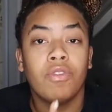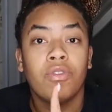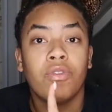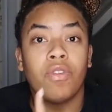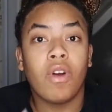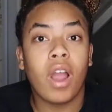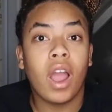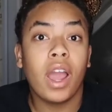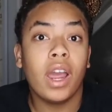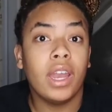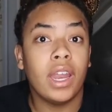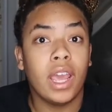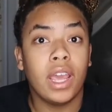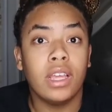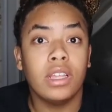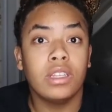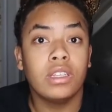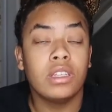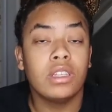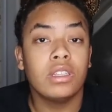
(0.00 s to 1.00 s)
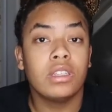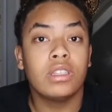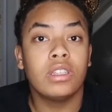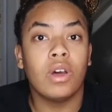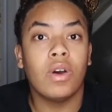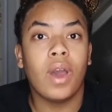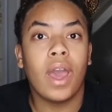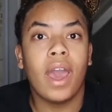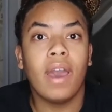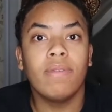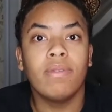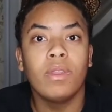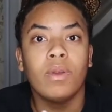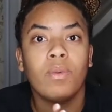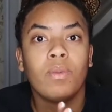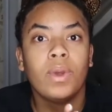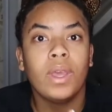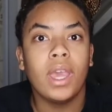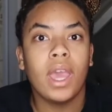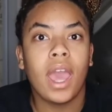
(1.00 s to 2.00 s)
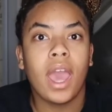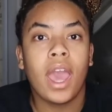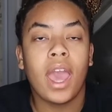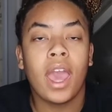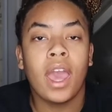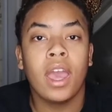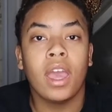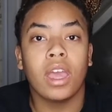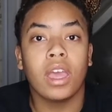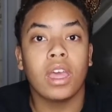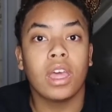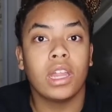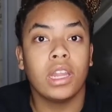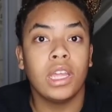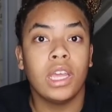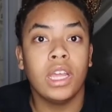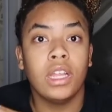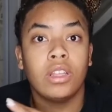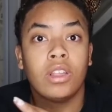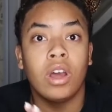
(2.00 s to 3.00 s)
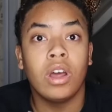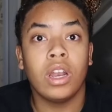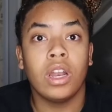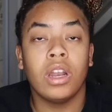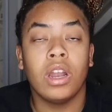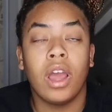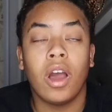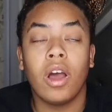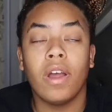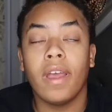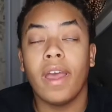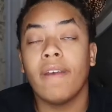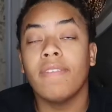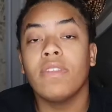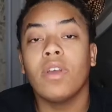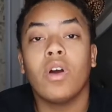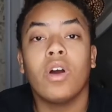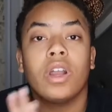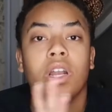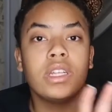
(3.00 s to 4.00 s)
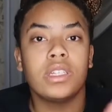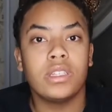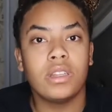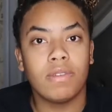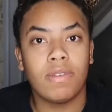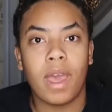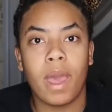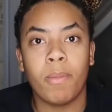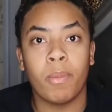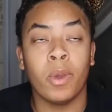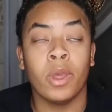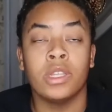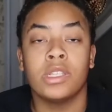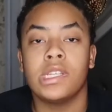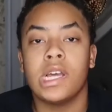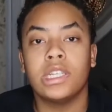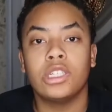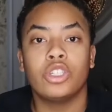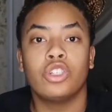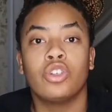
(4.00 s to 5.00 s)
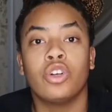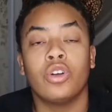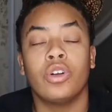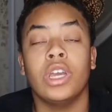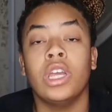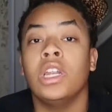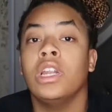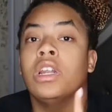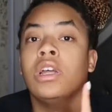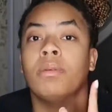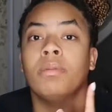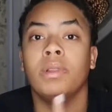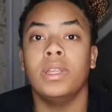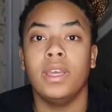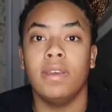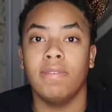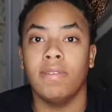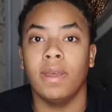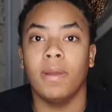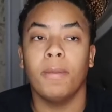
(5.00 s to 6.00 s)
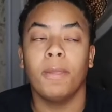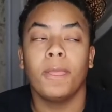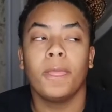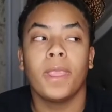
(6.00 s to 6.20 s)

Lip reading: Friday. So after we had cleaned all that out, after all this stuff happened, Sausage Girl ended up leaving.